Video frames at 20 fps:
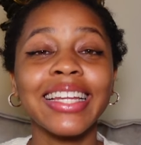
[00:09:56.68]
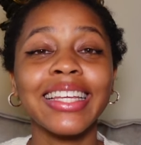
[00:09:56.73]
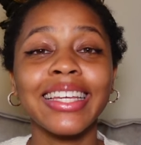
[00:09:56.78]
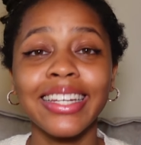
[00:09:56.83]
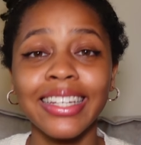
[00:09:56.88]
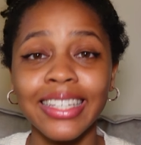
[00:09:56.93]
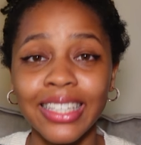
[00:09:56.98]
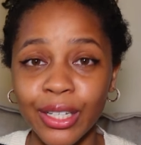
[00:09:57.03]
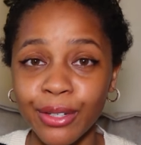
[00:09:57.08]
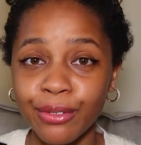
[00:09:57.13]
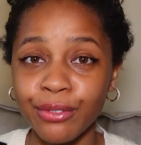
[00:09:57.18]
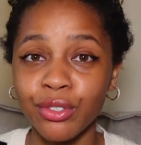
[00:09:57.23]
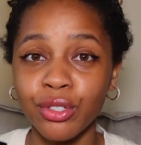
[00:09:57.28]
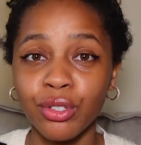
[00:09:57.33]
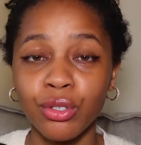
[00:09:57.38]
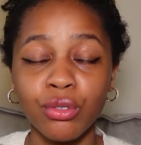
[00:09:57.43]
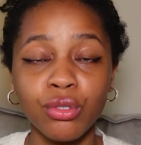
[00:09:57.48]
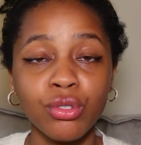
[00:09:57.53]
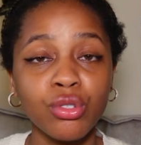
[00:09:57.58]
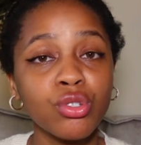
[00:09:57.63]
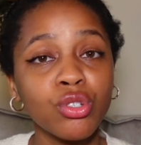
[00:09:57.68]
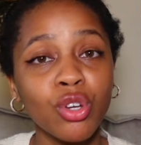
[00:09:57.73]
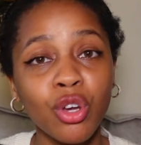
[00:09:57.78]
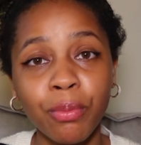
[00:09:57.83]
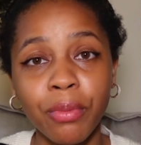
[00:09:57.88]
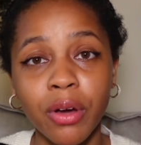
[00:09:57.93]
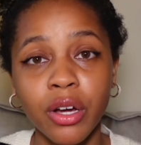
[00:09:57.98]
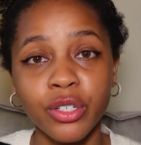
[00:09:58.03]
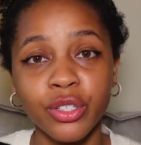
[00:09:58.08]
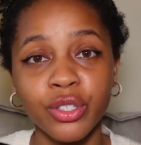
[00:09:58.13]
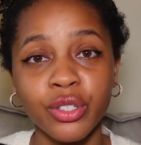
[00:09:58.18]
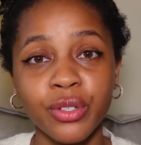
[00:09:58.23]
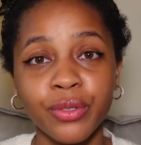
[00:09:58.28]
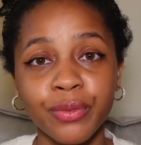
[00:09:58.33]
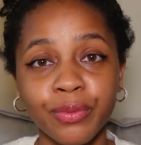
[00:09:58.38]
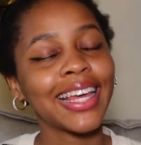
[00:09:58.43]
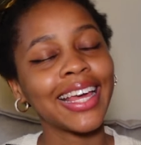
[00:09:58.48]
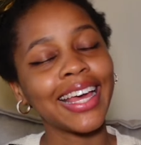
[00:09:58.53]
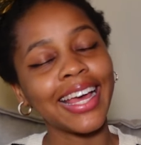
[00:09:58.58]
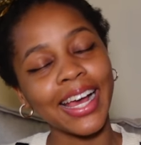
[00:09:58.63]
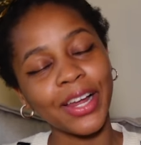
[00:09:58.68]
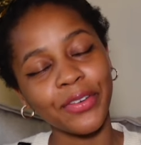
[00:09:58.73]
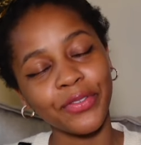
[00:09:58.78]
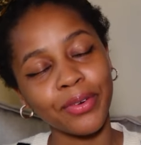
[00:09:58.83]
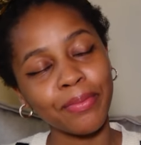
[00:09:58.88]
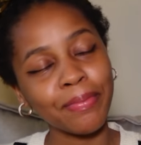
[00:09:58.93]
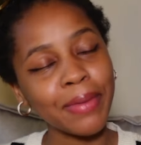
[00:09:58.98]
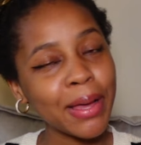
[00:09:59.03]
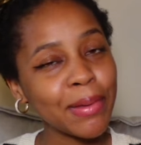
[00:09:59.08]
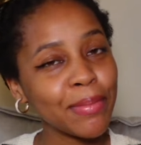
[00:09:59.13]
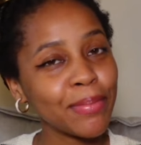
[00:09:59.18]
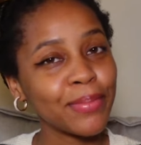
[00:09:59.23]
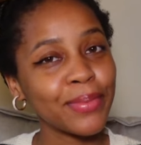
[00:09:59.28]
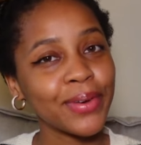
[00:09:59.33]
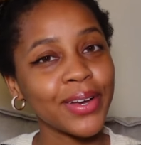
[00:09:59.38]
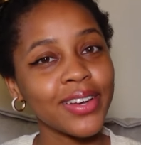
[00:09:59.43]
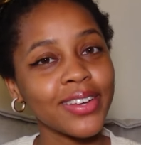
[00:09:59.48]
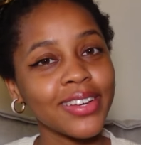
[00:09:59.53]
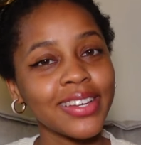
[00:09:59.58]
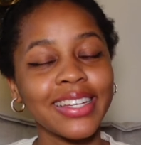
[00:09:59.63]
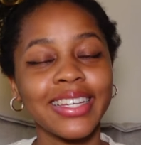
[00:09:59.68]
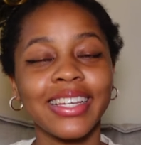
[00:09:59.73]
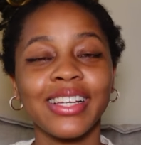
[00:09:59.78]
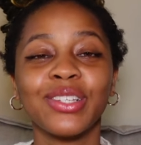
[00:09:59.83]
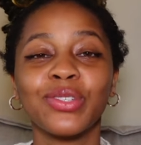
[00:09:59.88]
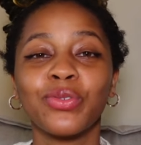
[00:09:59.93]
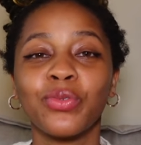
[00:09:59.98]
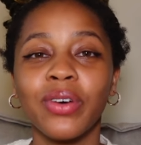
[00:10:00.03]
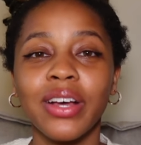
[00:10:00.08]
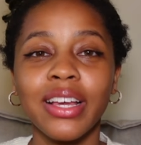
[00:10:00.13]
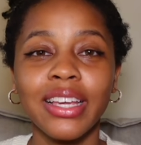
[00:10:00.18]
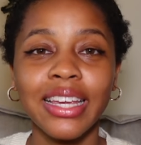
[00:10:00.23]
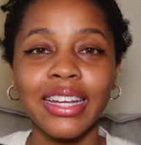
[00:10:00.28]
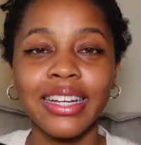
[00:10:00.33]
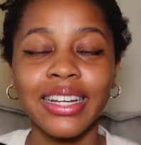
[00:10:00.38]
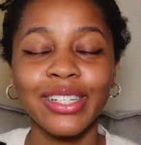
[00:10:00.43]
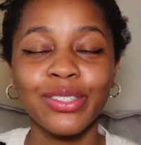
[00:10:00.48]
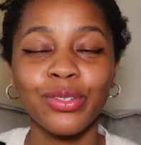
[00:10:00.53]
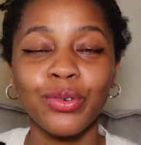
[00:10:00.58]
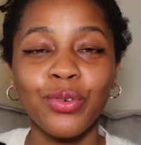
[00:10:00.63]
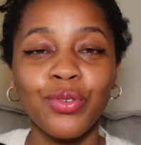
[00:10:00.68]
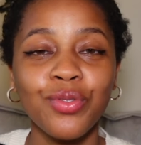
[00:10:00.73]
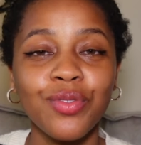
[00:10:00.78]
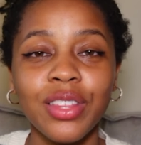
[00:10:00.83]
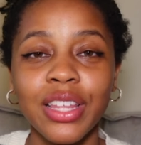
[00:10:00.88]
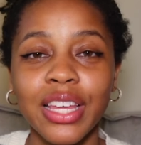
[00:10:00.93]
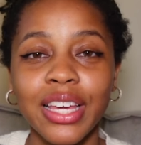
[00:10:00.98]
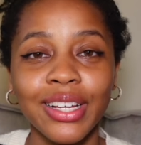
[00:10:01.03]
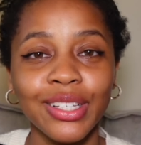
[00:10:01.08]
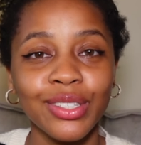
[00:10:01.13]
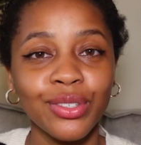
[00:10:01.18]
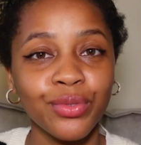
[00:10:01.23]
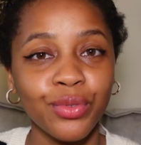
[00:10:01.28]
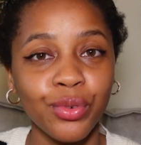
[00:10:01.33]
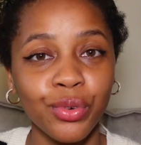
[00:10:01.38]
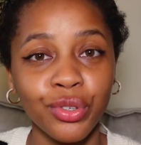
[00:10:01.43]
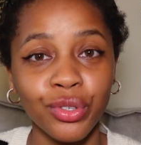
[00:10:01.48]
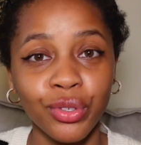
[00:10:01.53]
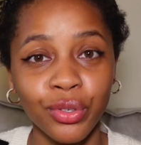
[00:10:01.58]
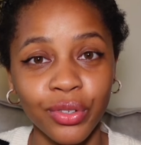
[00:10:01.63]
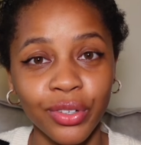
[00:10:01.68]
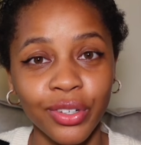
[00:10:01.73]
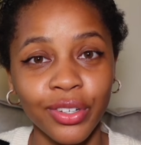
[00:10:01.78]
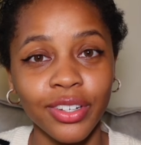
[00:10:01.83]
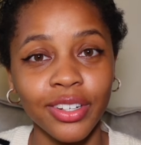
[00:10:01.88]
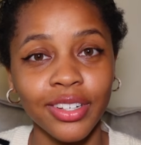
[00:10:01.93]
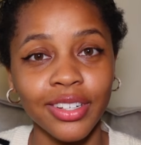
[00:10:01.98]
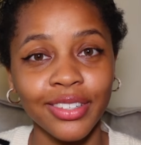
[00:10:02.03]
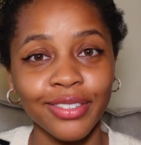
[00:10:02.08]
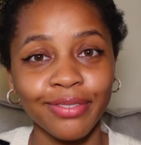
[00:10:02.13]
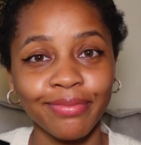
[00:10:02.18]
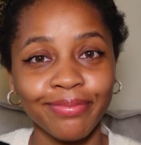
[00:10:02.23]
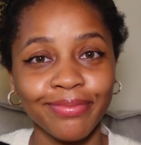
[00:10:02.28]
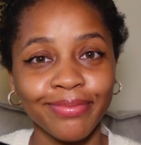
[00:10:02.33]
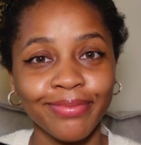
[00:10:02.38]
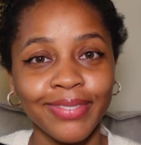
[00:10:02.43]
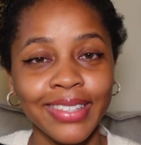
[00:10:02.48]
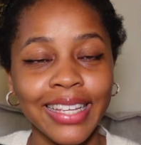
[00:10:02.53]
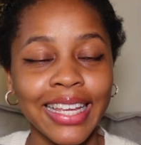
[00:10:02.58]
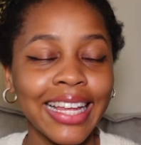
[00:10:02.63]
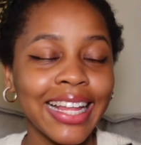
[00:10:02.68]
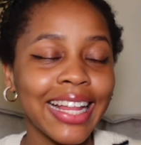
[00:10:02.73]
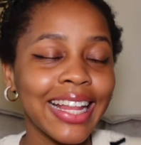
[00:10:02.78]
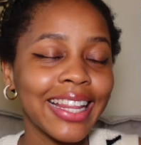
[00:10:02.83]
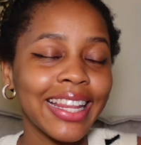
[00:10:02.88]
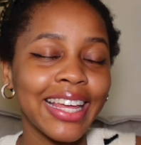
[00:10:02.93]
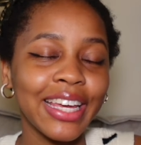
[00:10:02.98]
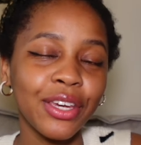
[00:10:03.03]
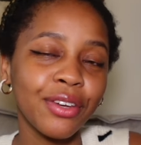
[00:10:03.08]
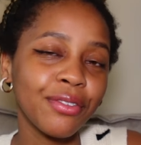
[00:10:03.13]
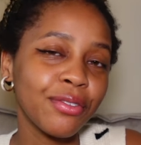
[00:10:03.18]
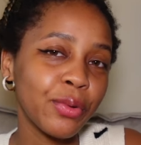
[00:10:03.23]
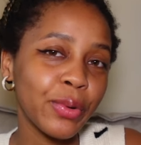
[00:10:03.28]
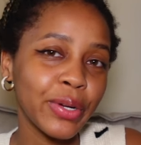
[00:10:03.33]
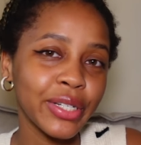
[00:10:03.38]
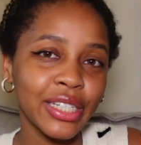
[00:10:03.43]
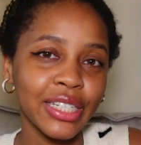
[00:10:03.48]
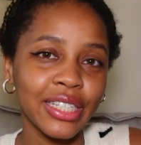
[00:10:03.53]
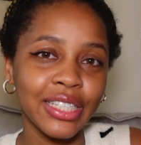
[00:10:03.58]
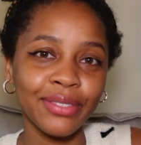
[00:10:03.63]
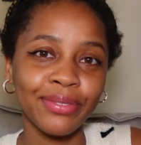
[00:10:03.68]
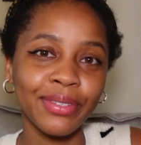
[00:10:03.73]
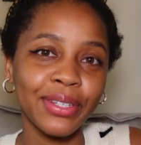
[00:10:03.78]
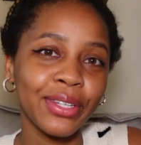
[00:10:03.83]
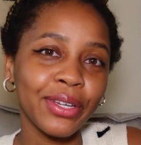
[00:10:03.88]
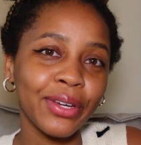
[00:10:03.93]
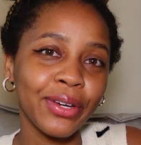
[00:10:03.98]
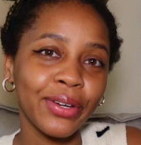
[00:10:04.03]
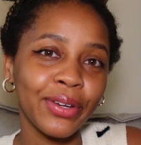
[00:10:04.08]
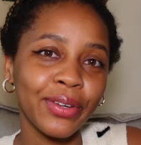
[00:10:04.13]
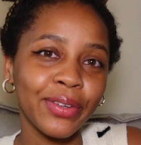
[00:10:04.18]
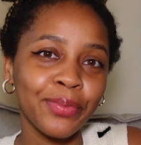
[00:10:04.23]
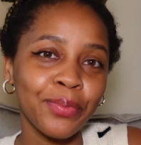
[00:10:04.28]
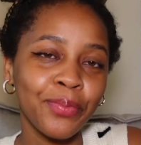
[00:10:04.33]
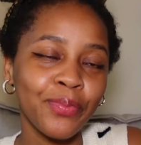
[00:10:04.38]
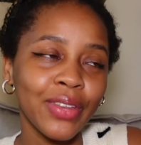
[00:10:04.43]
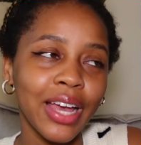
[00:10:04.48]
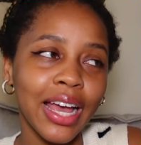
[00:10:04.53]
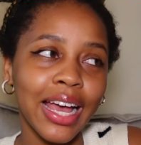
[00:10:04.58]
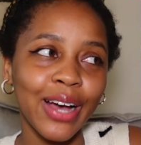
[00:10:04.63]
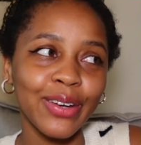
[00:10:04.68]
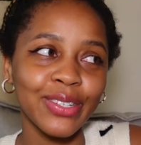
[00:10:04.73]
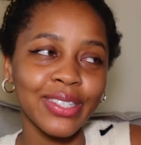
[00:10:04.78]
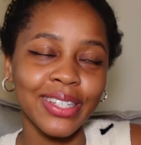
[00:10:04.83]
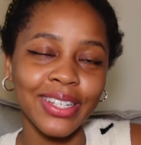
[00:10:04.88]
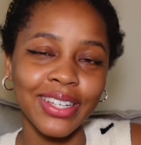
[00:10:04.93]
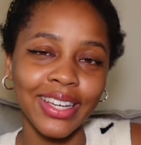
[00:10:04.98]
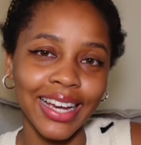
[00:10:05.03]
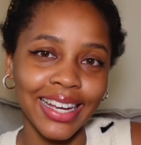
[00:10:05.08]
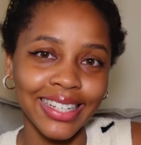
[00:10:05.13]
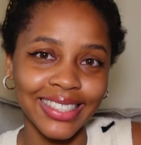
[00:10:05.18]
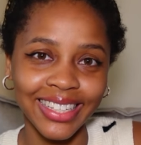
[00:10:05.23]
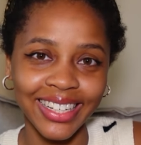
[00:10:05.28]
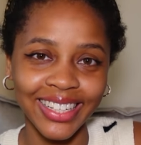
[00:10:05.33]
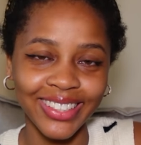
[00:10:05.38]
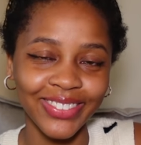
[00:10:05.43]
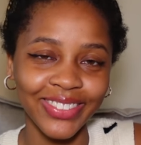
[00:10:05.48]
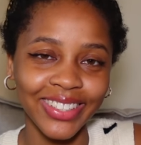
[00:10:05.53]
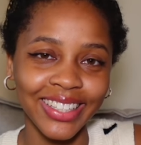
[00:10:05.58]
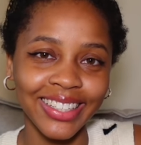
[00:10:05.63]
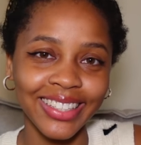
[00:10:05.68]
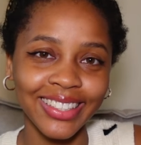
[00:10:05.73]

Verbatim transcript: He loves you so much. And remember, He is working out all things for your good. Thank you for watching this video. I'll see you guys next week.